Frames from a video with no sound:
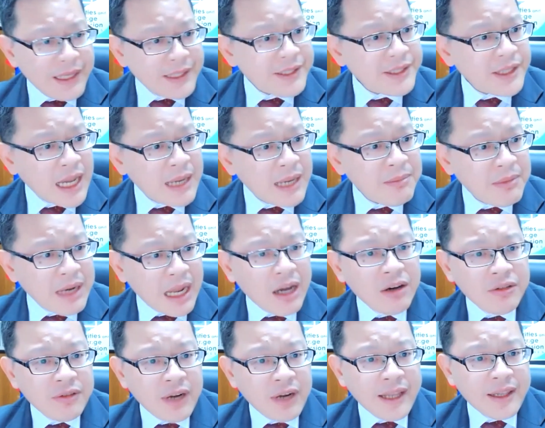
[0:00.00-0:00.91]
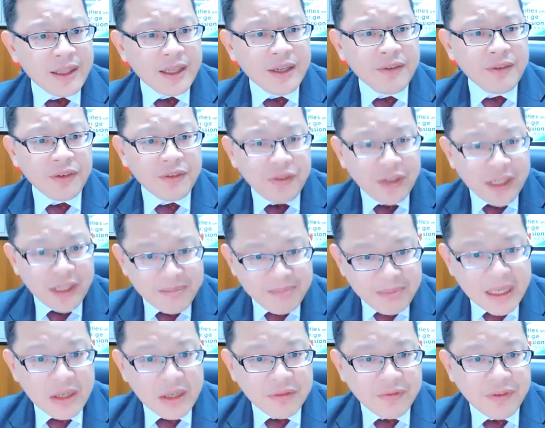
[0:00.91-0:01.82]
It's time now, I think, for
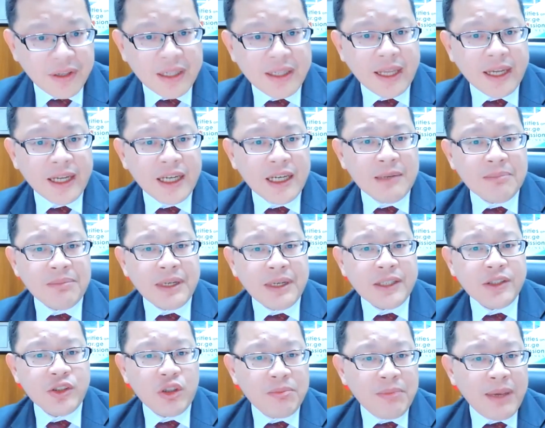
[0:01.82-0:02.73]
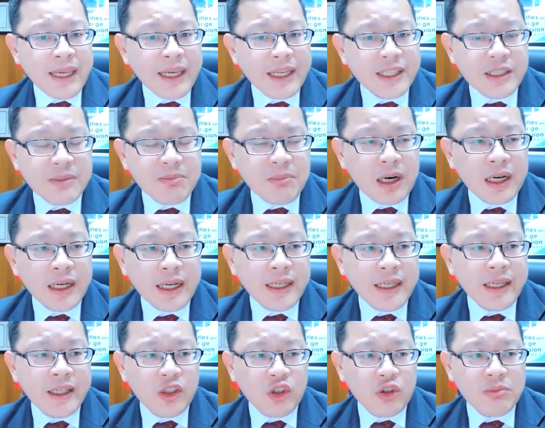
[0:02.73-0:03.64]
Filipino fintech companies to make its mark
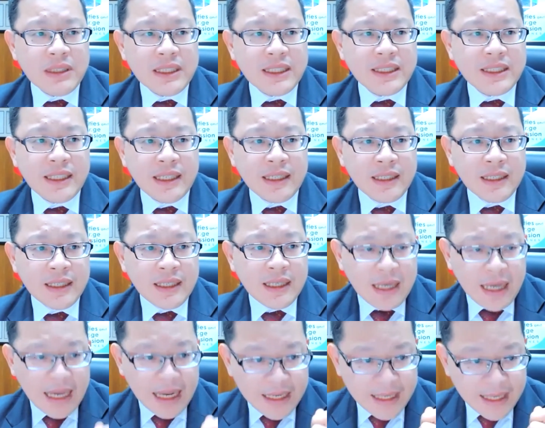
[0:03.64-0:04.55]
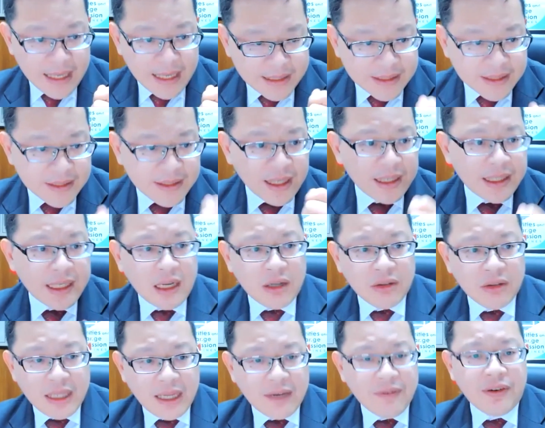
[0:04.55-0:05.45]
in the global scene, and they can start
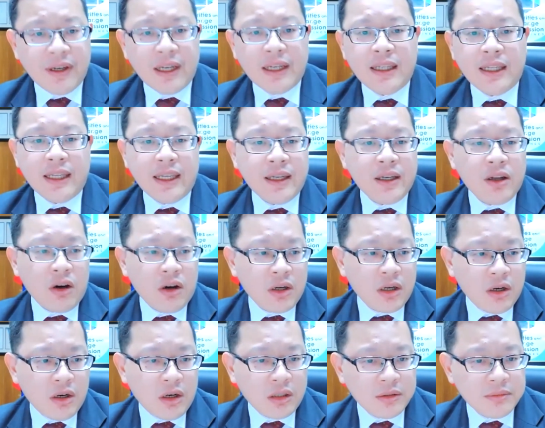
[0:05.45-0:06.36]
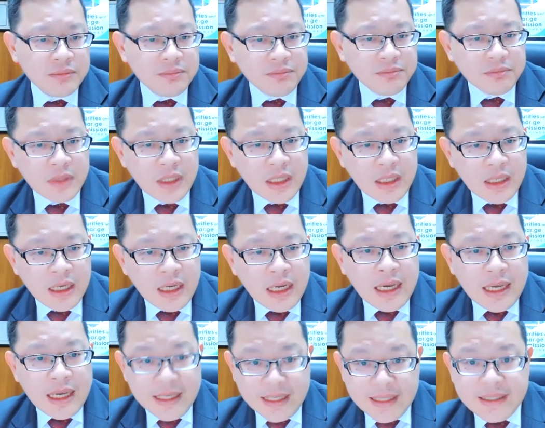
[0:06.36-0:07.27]
out definitely in Hong Kong.
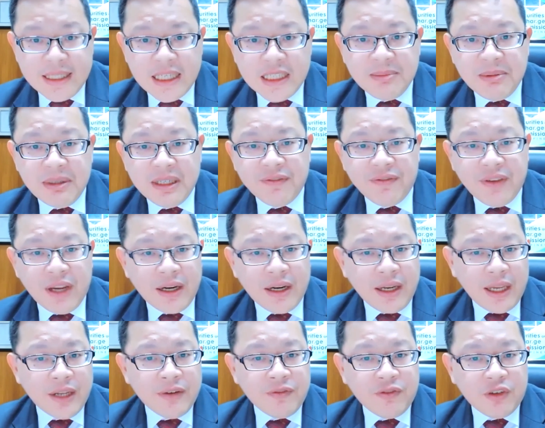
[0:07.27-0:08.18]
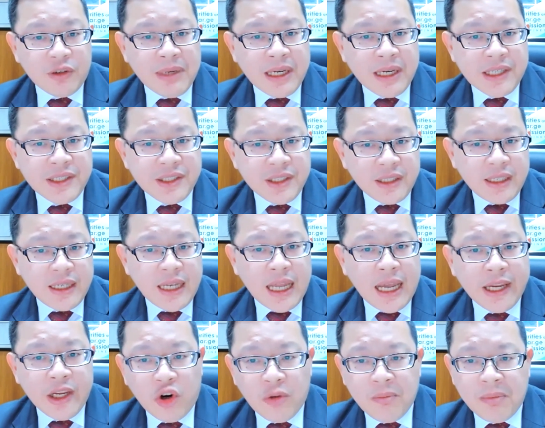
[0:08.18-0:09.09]
This has been a very informational
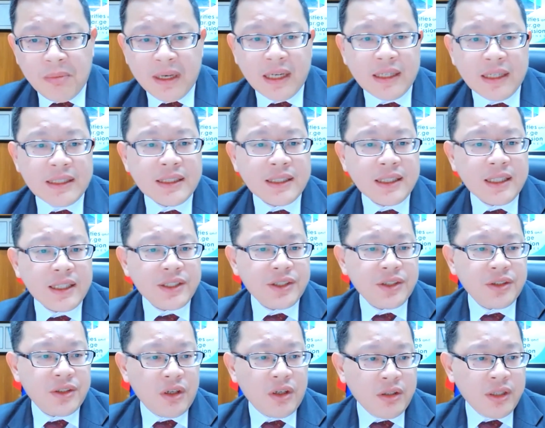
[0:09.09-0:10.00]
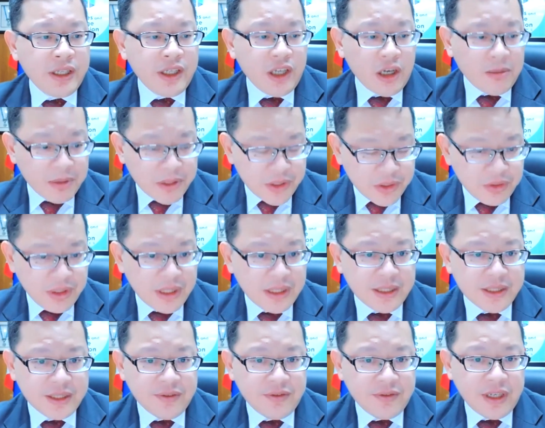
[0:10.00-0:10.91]
and eye-opening discussion on the
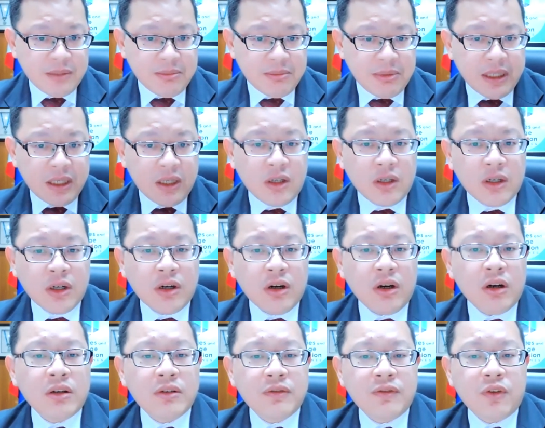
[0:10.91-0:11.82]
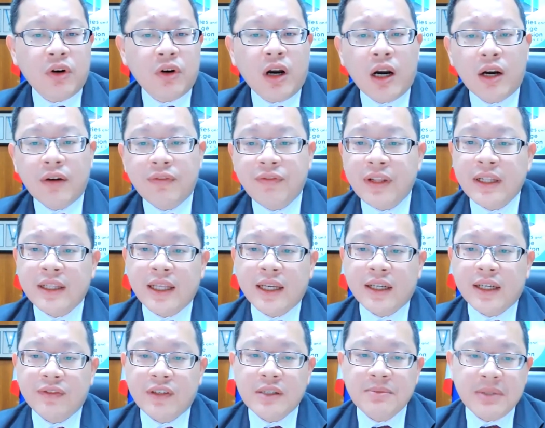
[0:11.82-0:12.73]
opportunities available in Hong Kong for our
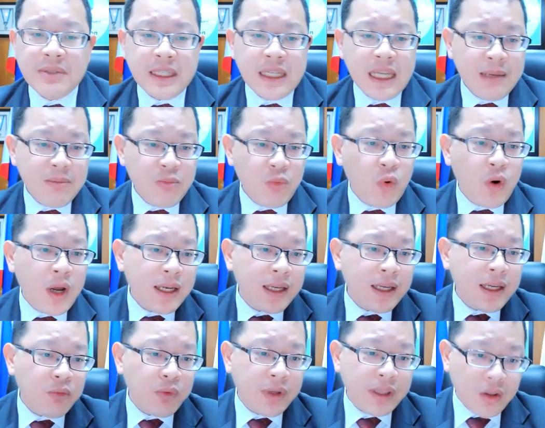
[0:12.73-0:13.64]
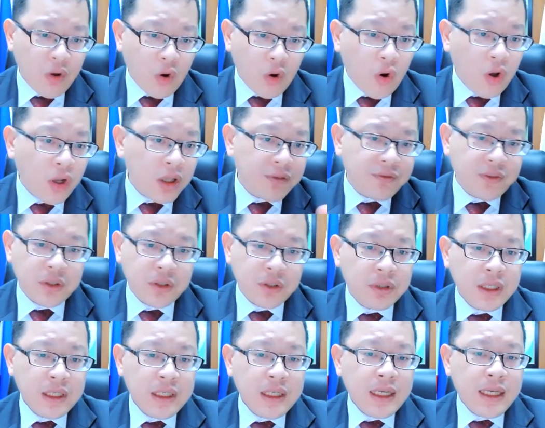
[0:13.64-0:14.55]
fintech firms, and I am one with all of
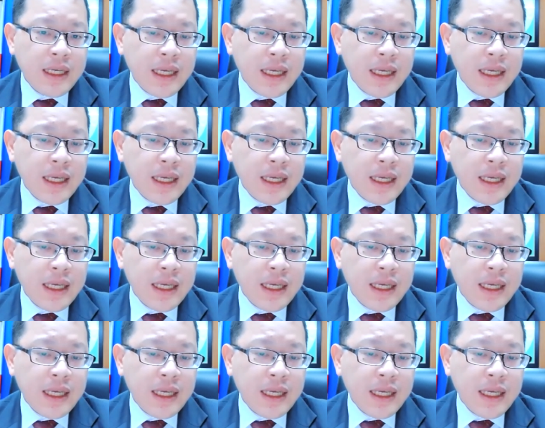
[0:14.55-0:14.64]
you